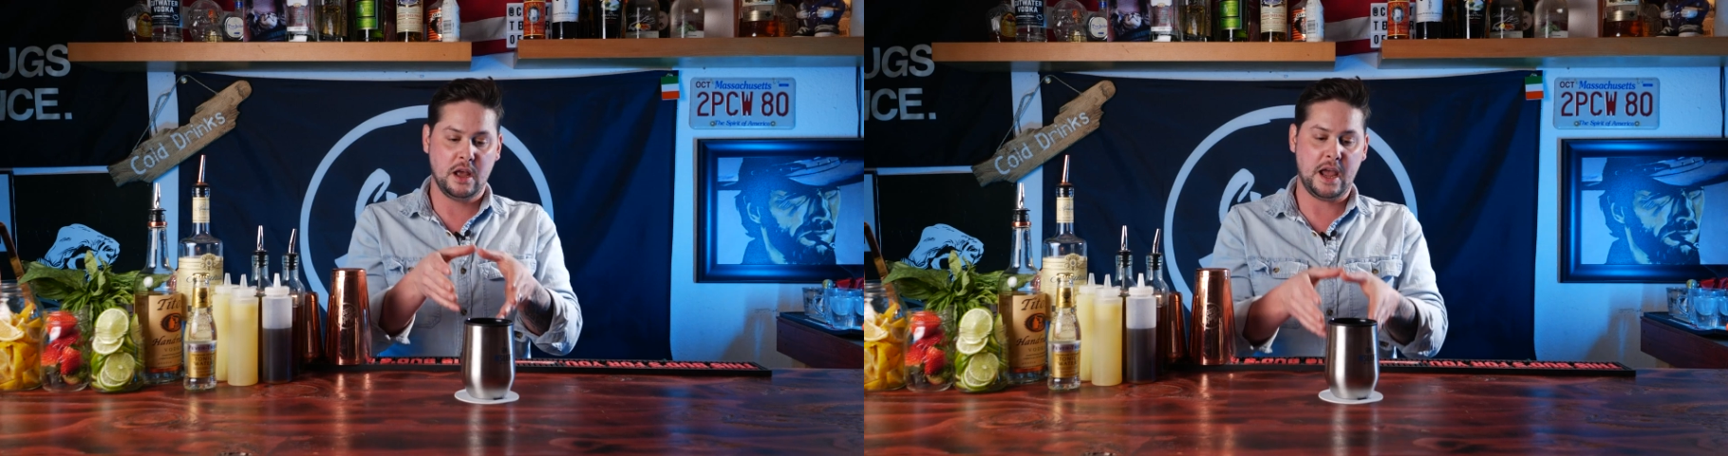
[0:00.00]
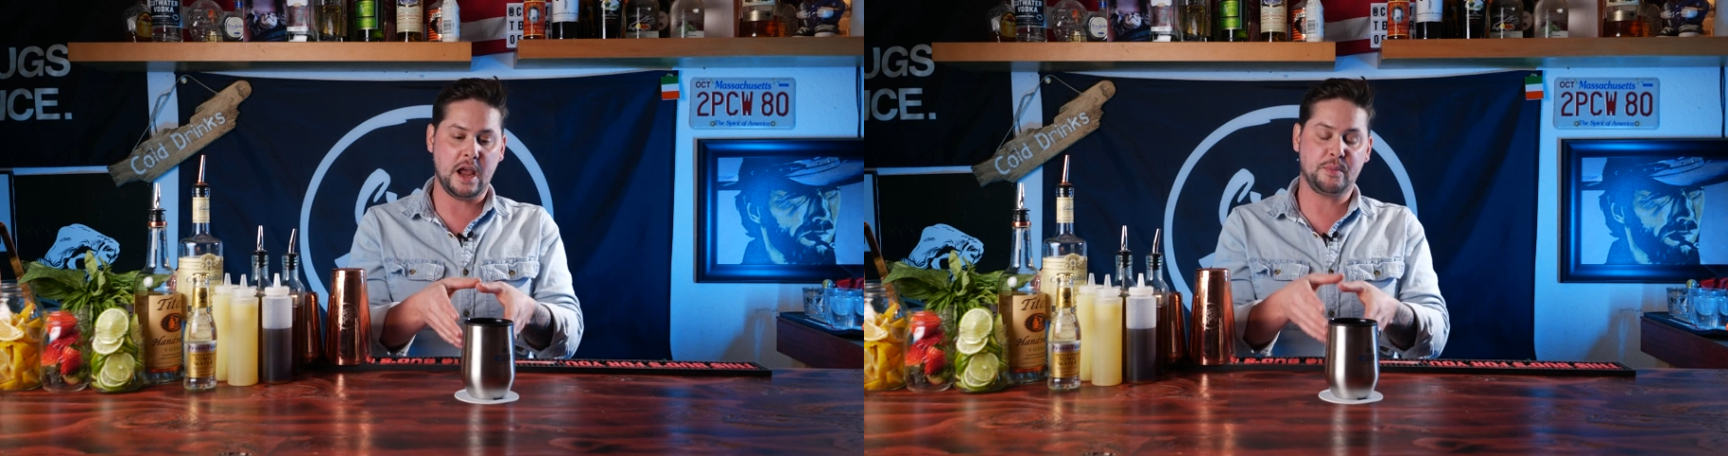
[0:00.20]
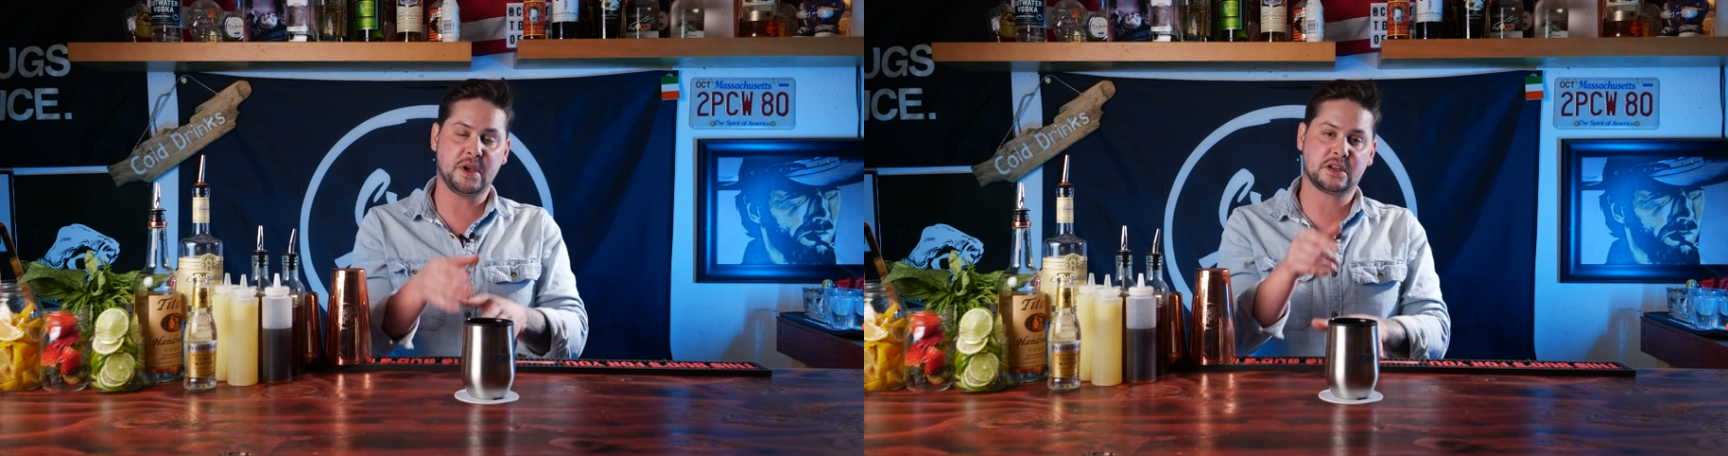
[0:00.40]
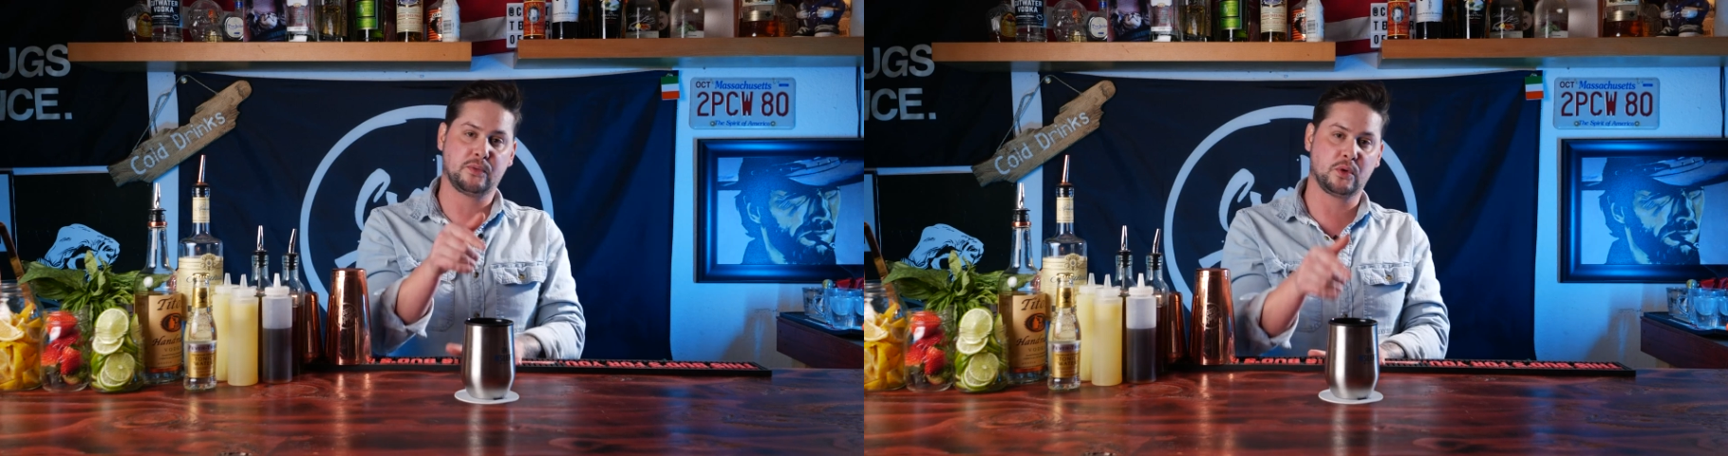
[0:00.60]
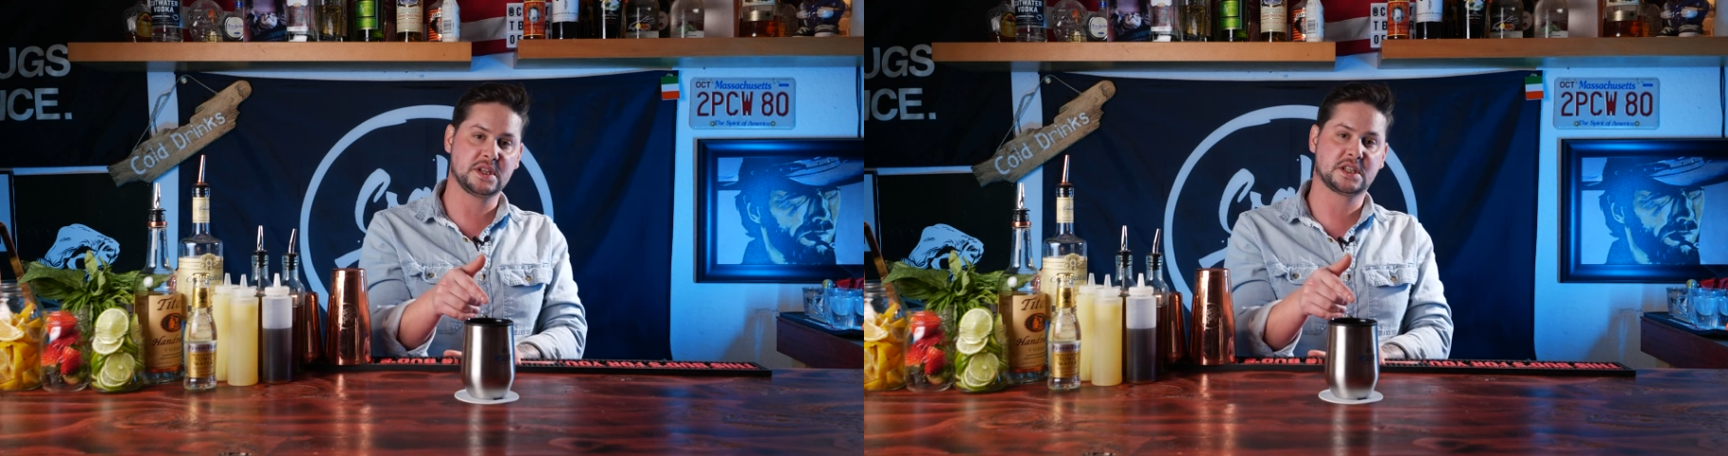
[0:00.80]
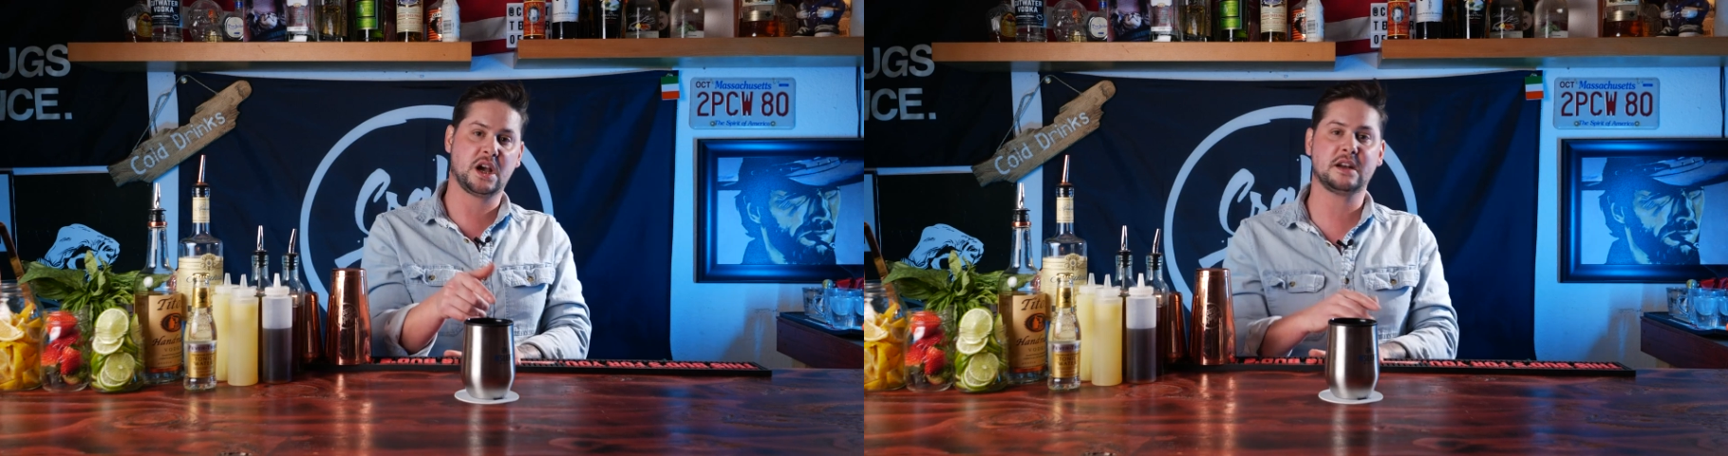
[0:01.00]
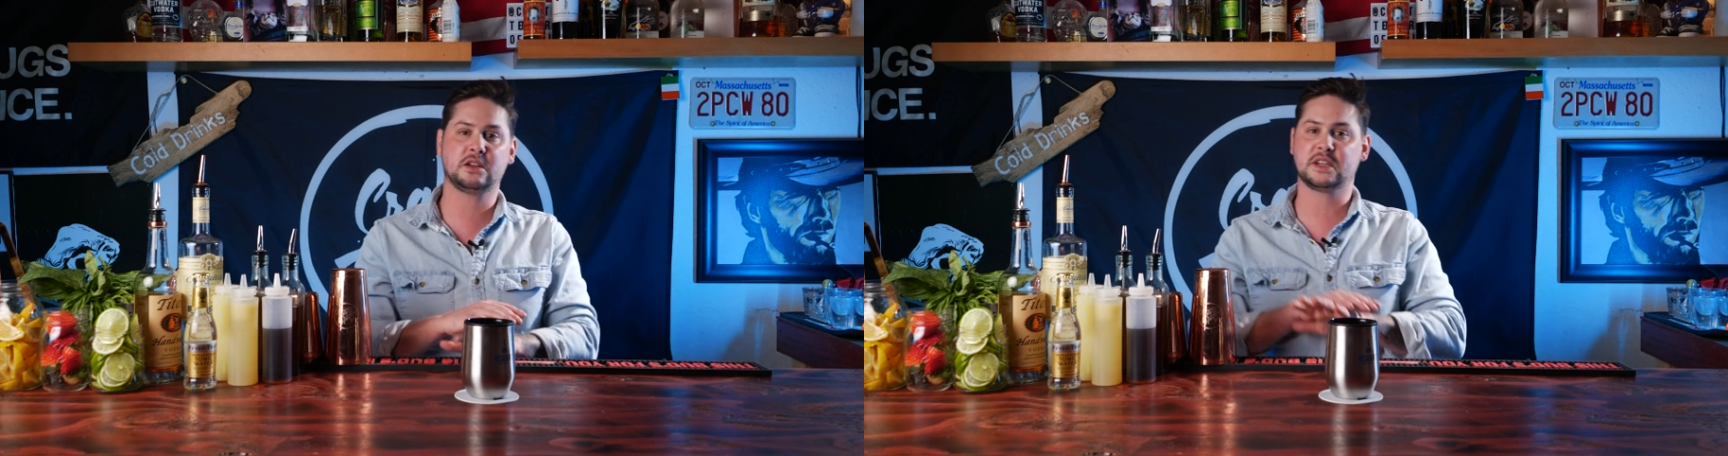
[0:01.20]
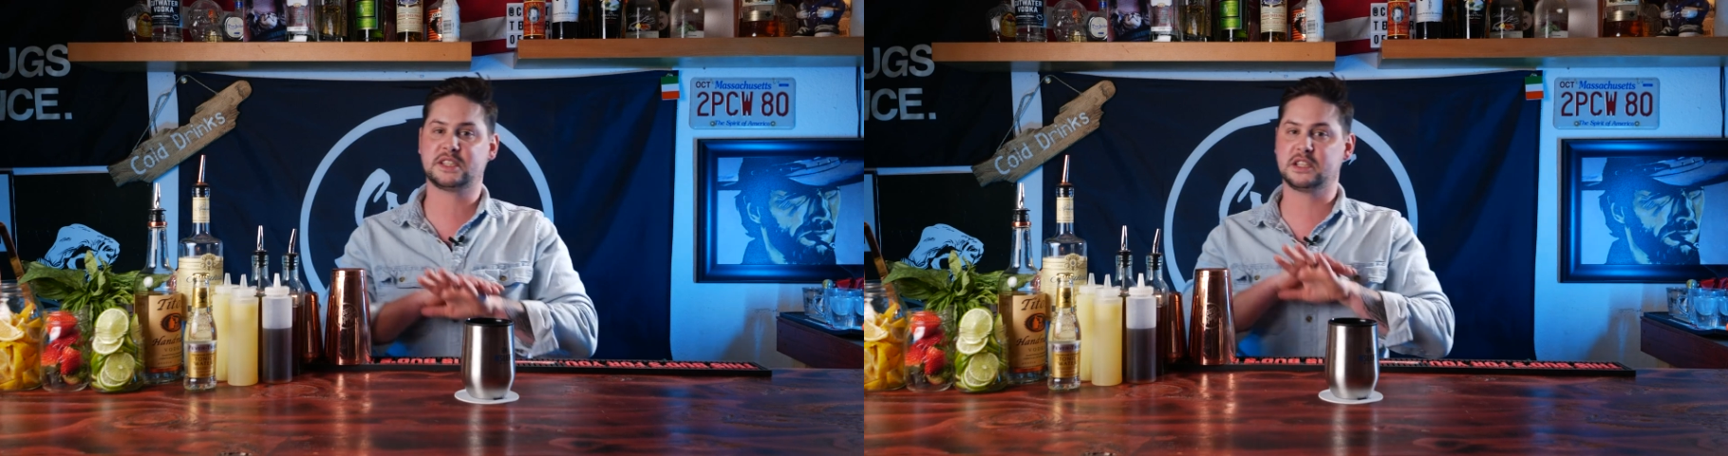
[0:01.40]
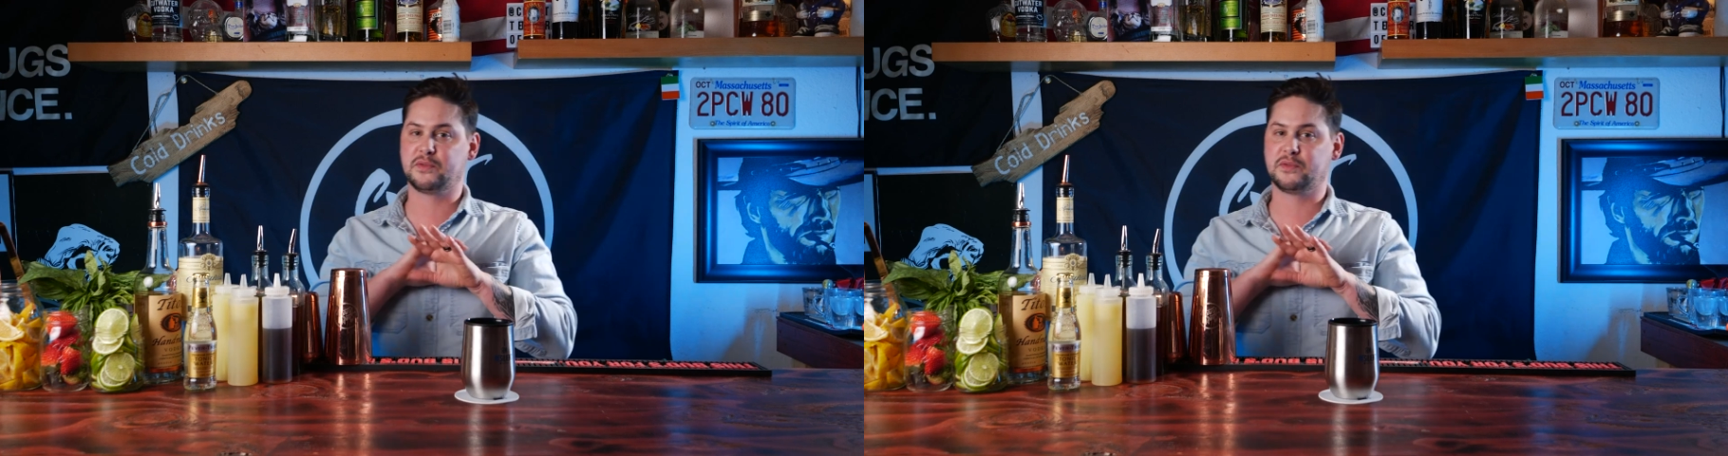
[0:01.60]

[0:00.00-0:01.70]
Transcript: handpicked for this cocktail that's as